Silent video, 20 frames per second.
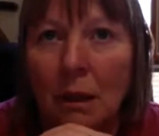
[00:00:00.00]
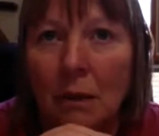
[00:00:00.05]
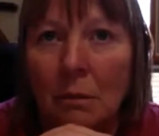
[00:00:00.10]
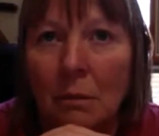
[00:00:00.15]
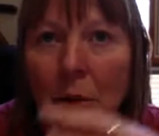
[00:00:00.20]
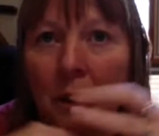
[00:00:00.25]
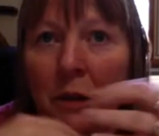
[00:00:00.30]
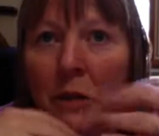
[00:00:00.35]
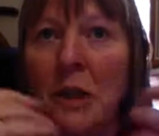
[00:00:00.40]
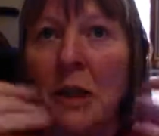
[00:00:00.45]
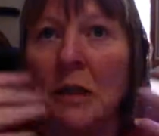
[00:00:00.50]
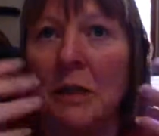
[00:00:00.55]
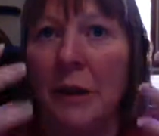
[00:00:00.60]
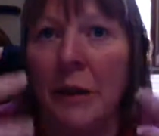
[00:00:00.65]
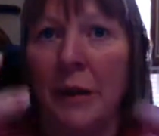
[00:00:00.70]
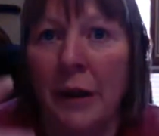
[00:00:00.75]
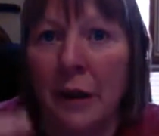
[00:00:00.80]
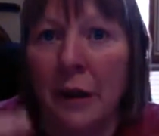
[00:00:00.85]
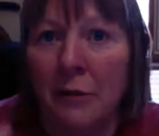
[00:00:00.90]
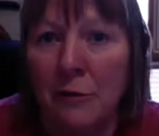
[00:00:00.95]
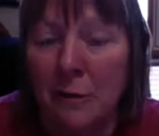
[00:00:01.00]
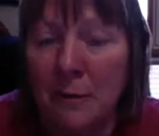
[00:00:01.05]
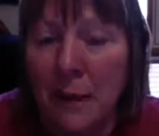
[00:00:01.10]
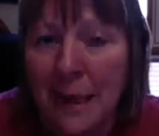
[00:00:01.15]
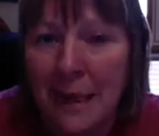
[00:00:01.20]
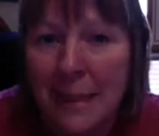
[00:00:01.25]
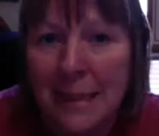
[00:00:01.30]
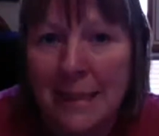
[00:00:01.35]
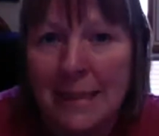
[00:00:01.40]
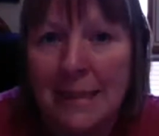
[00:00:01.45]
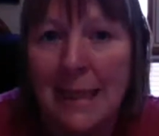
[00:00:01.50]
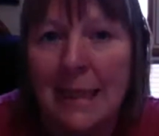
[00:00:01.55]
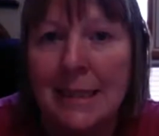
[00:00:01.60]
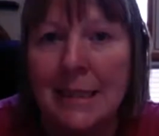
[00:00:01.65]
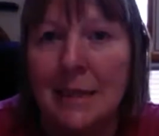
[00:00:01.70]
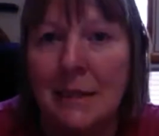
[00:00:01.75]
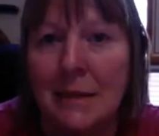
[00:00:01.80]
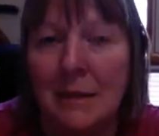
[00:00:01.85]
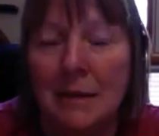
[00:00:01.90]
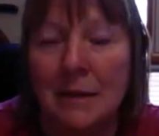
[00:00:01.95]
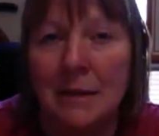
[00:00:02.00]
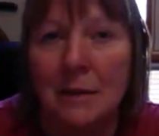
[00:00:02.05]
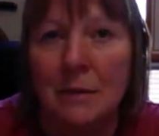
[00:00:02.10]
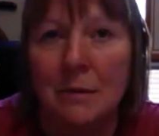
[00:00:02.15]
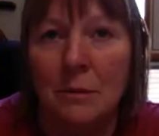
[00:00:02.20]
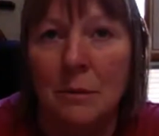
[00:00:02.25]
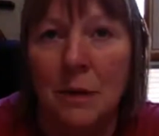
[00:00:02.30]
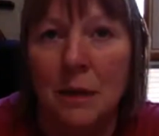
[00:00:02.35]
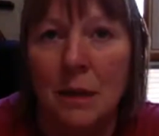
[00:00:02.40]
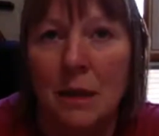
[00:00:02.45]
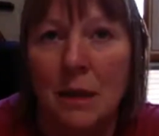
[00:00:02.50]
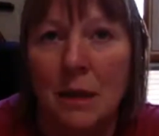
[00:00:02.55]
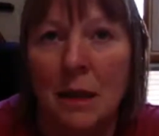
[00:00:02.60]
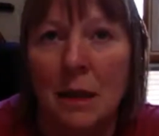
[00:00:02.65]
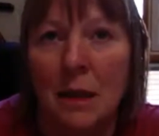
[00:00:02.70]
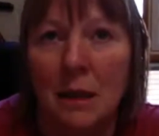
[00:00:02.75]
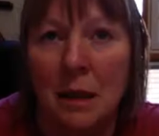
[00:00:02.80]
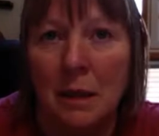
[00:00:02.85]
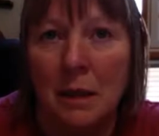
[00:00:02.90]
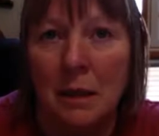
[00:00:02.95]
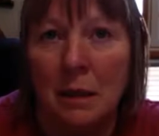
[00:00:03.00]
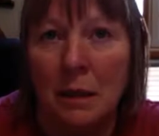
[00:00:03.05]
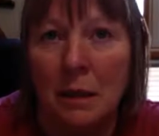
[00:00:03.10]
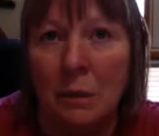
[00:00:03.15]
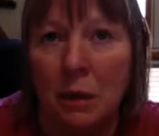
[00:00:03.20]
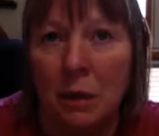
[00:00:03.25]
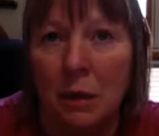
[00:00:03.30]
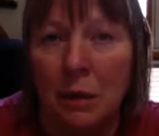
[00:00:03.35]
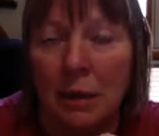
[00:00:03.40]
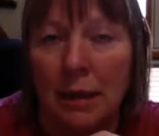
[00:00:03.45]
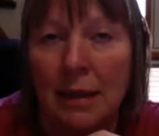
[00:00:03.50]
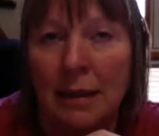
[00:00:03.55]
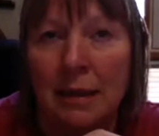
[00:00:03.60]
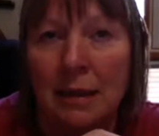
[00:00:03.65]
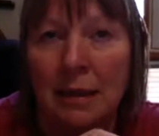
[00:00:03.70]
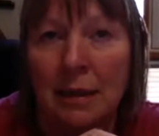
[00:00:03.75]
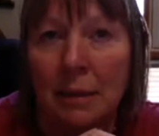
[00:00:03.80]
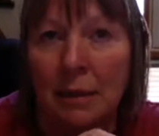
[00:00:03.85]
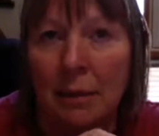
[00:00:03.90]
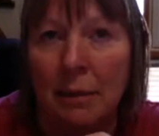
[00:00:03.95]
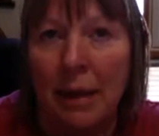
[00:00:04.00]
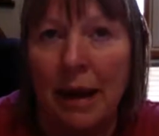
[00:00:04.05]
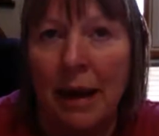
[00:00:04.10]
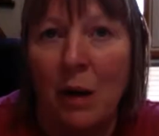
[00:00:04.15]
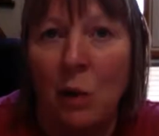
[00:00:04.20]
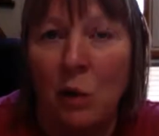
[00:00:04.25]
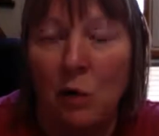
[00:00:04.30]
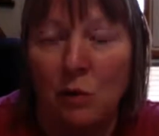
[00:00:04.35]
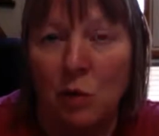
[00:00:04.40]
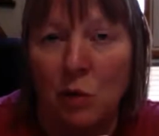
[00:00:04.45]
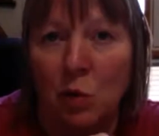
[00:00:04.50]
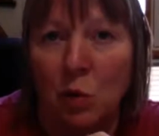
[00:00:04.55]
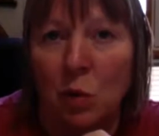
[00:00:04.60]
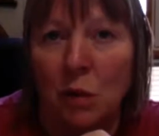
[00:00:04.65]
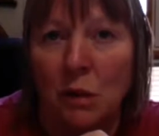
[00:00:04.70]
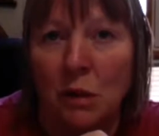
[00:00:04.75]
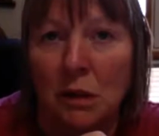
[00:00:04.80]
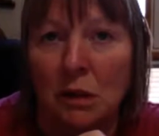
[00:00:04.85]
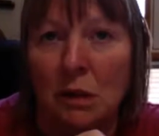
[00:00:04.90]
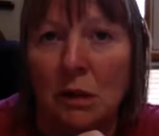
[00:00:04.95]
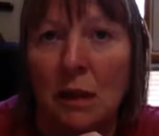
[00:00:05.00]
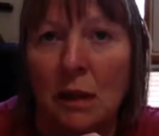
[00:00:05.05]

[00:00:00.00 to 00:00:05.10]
Pluto going over my ascendant was another one. That's another powerful one.